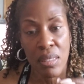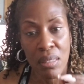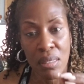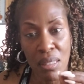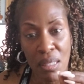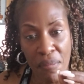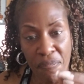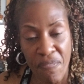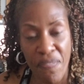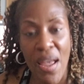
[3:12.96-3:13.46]

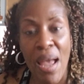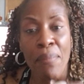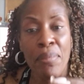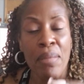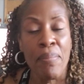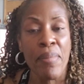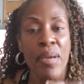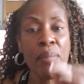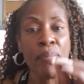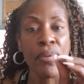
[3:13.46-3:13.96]
the family
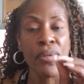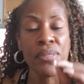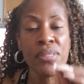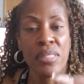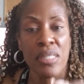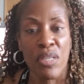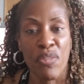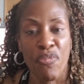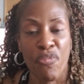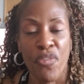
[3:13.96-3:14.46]
members
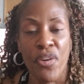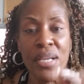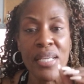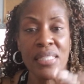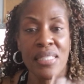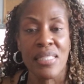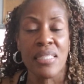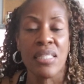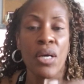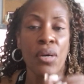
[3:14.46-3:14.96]
and
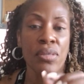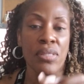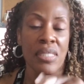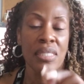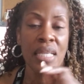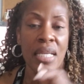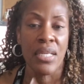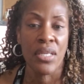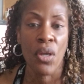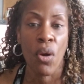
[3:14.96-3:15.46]
friends and those that
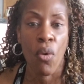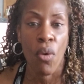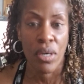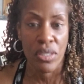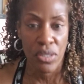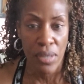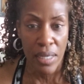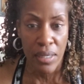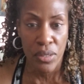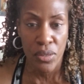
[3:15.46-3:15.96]
they know are
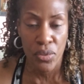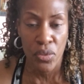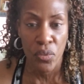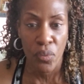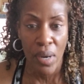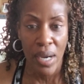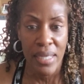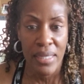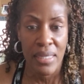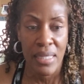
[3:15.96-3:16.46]
trying to do the
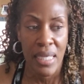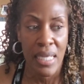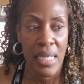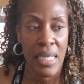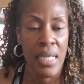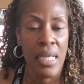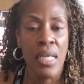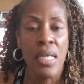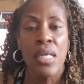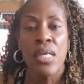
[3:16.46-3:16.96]
right
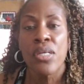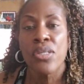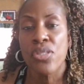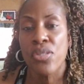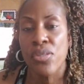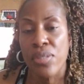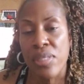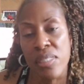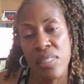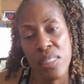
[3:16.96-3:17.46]
thing,
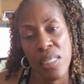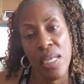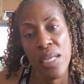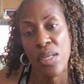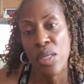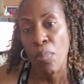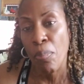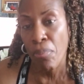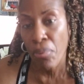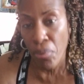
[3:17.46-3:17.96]
to continue
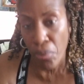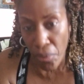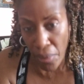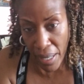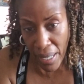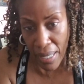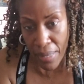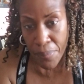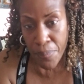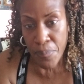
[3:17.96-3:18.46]
to
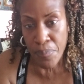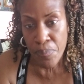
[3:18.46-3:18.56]
pray.